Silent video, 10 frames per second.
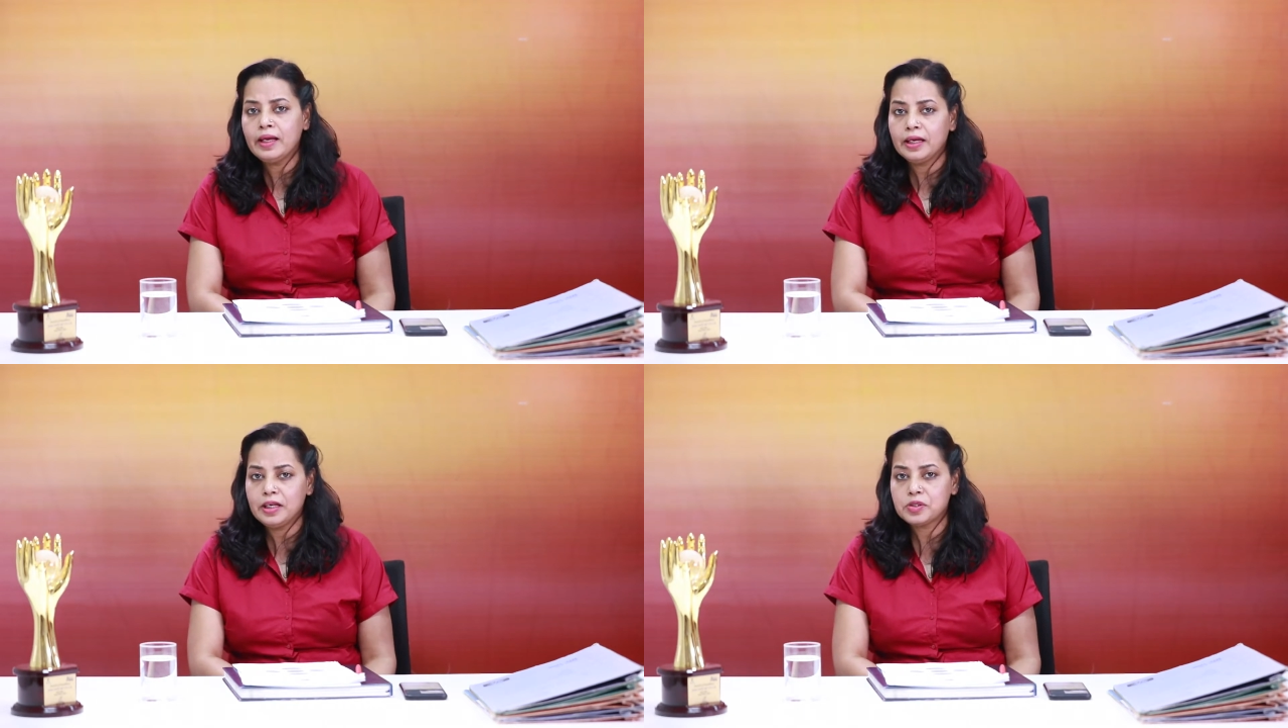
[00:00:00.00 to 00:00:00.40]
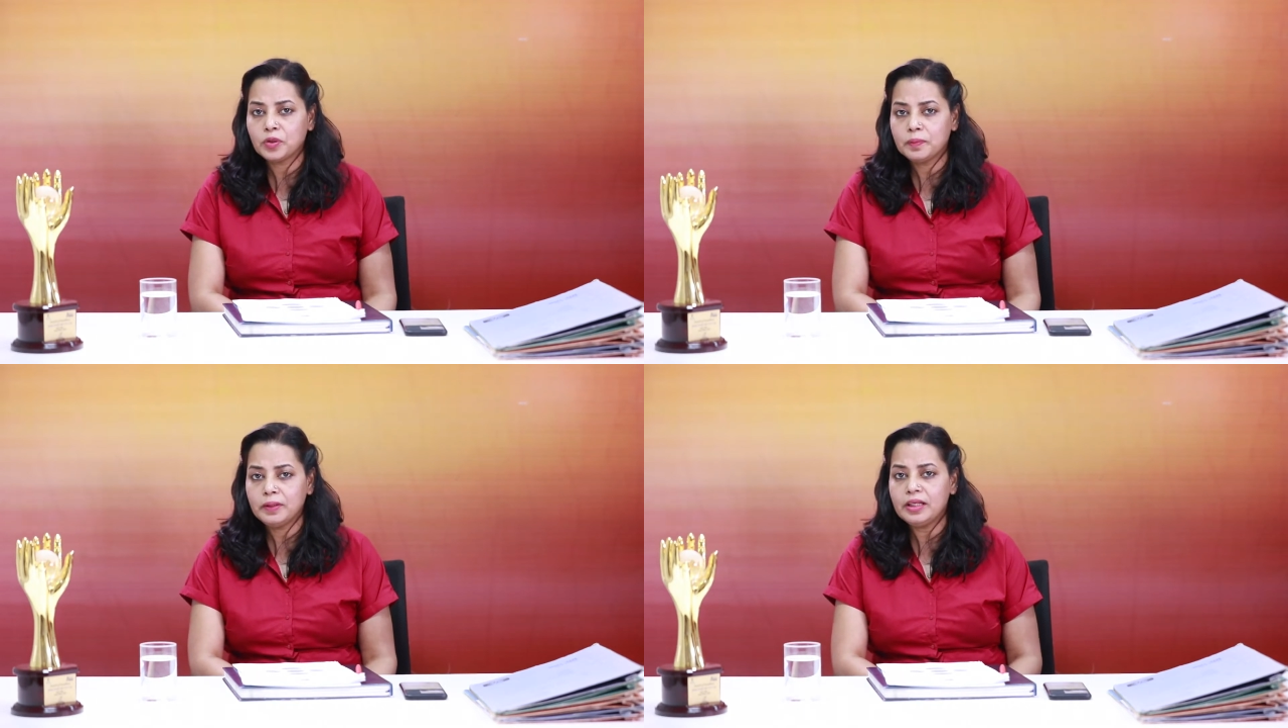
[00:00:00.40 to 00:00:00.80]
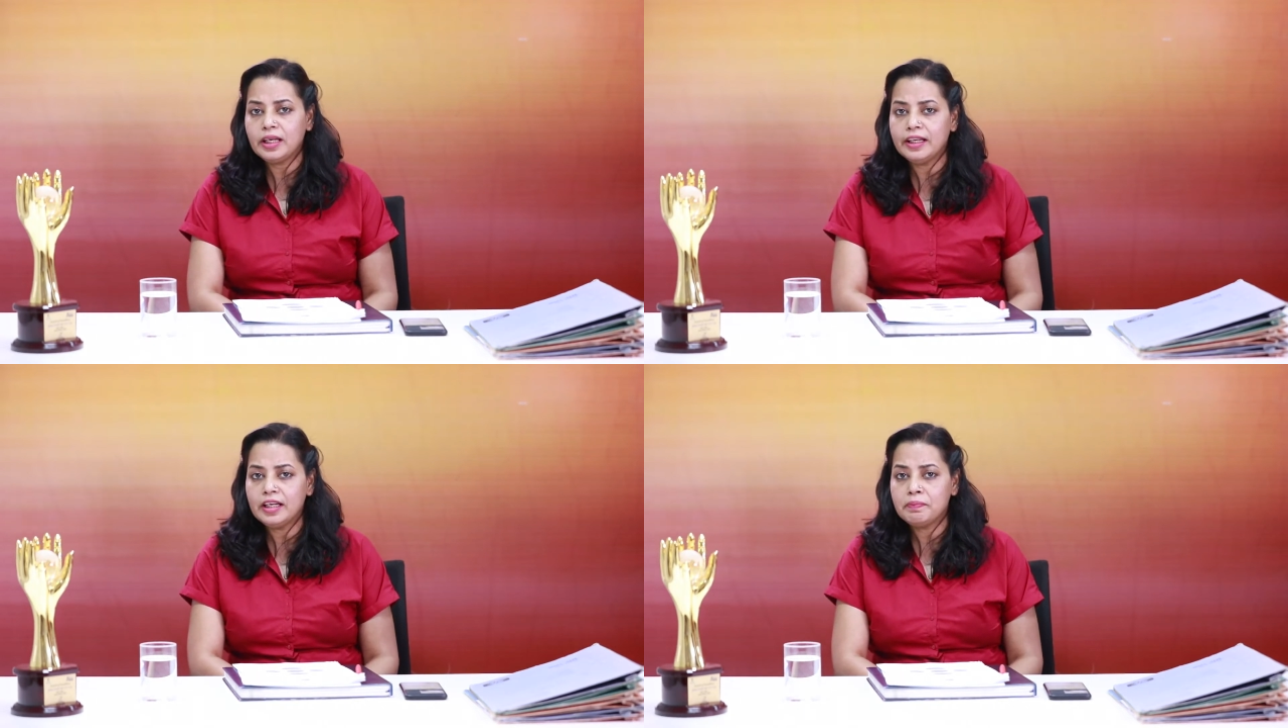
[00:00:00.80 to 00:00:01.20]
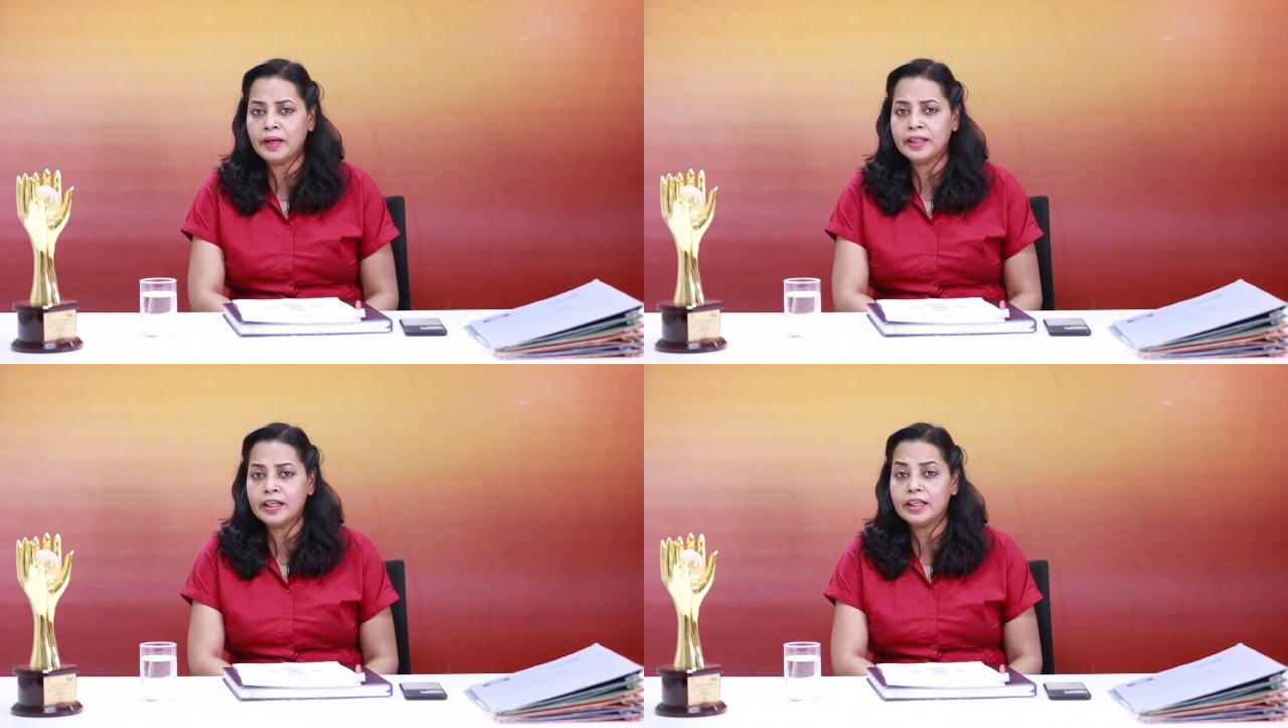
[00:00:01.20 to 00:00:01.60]
he should be
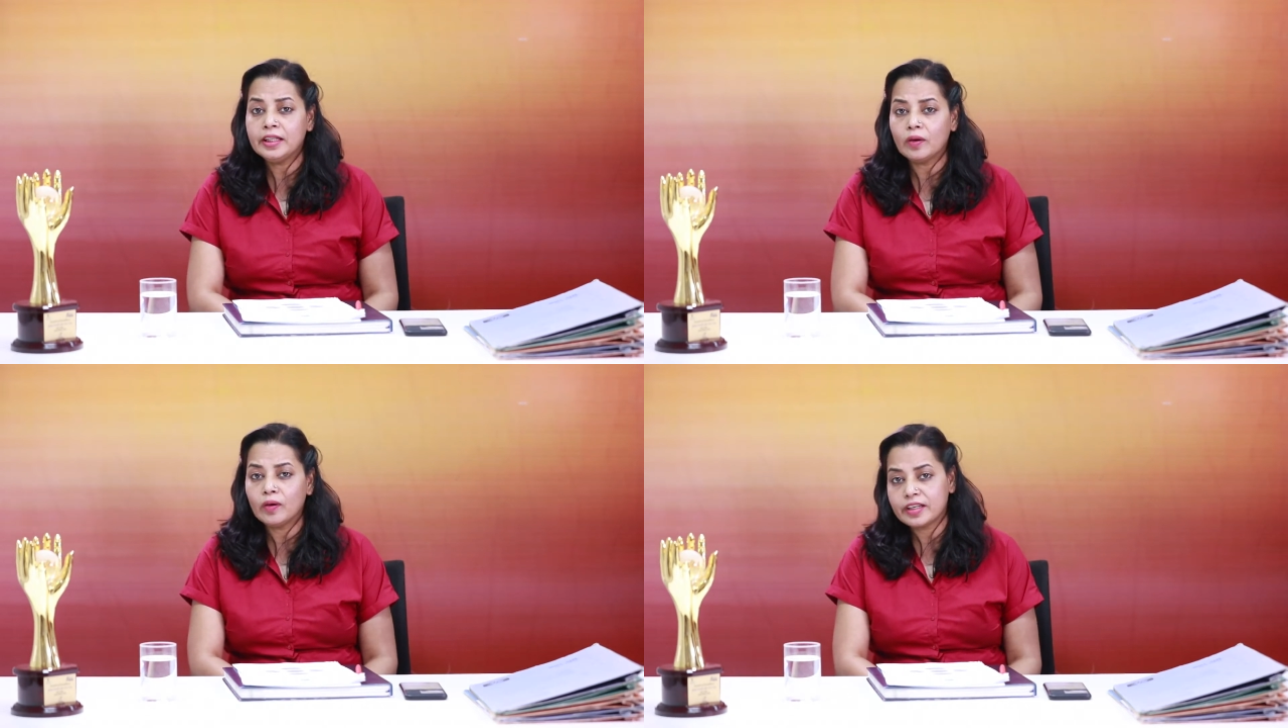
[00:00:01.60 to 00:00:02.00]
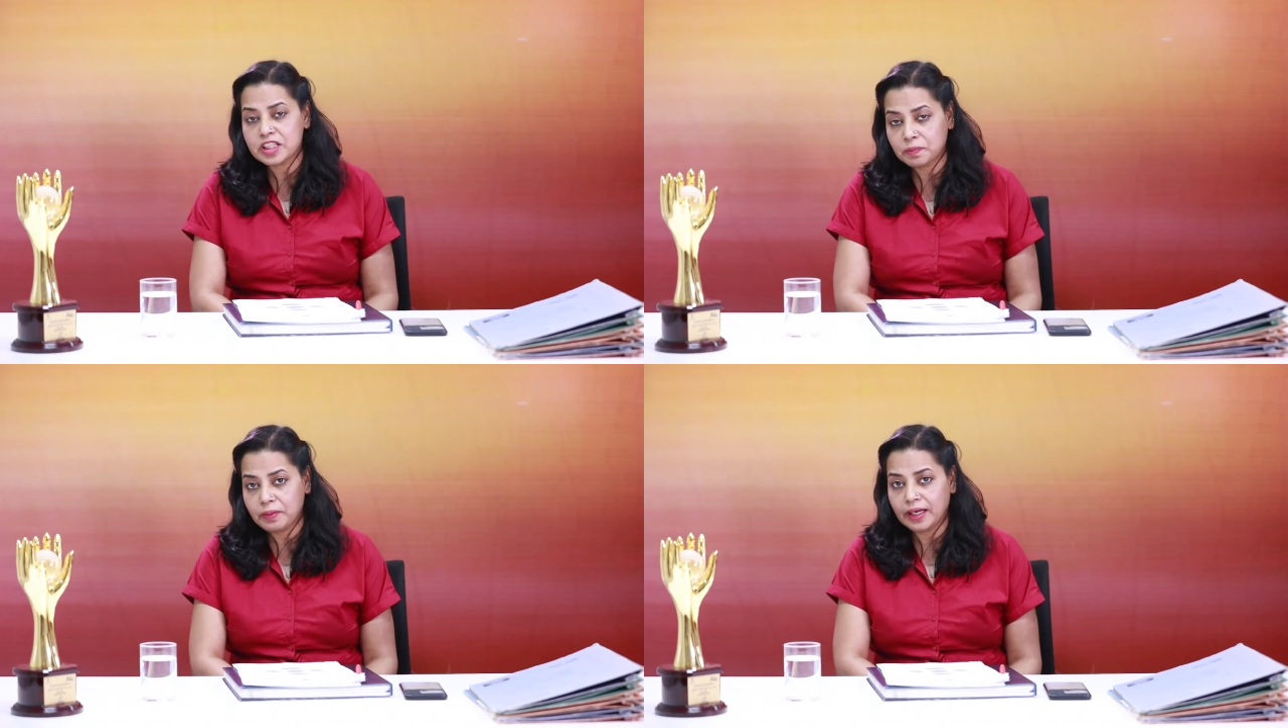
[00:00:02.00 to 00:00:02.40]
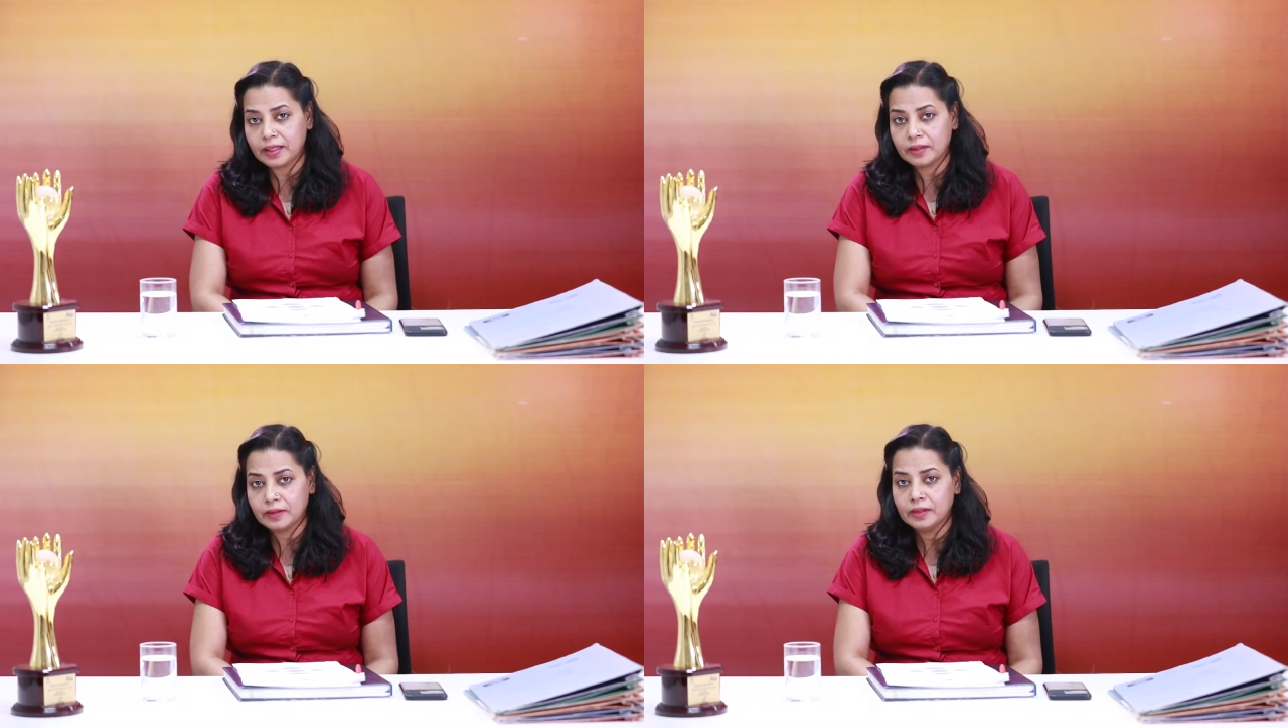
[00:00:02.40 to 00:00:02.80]
independent in all respect.